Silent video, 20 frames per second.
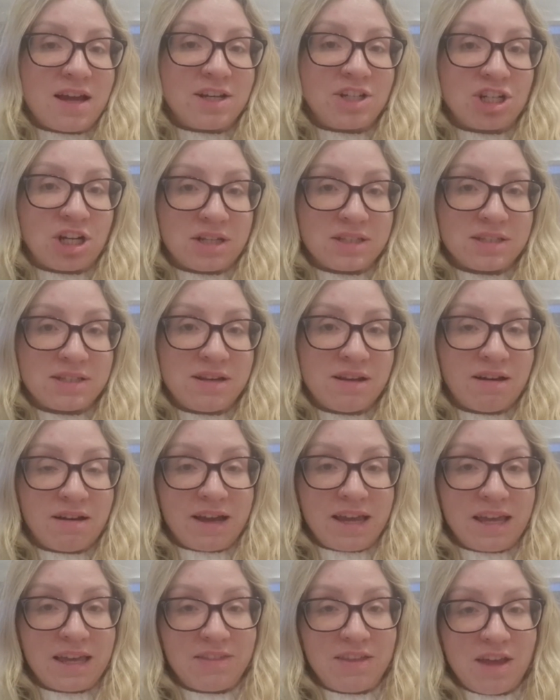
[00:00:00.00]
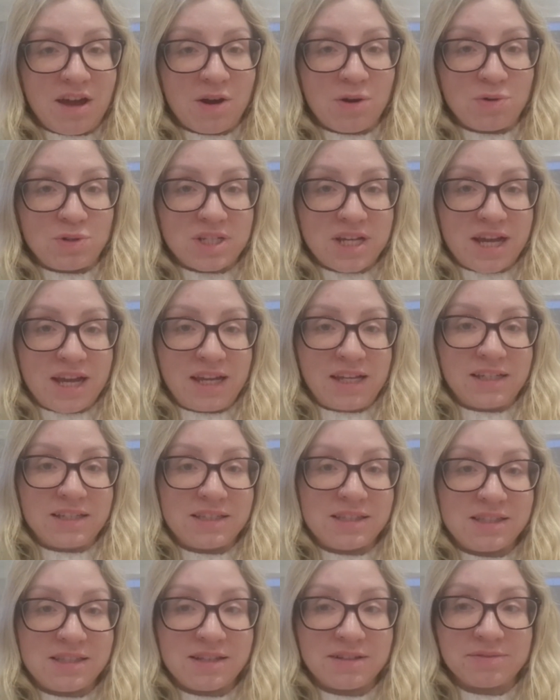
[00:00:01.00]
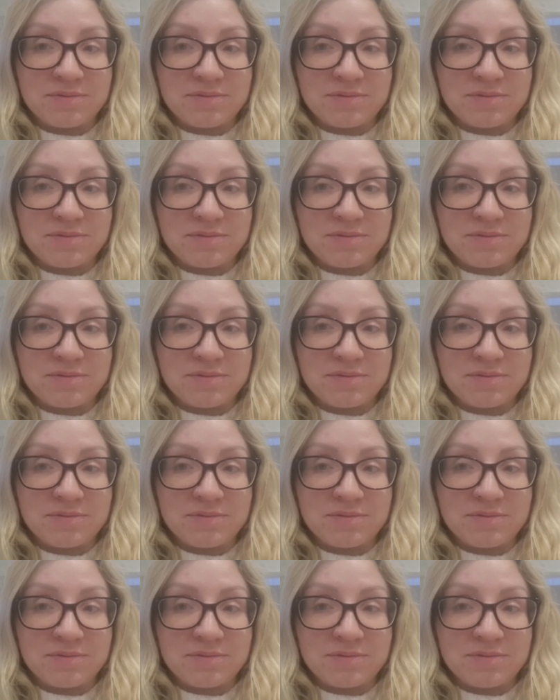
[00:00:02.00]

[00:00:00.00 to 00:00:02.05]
just like the old days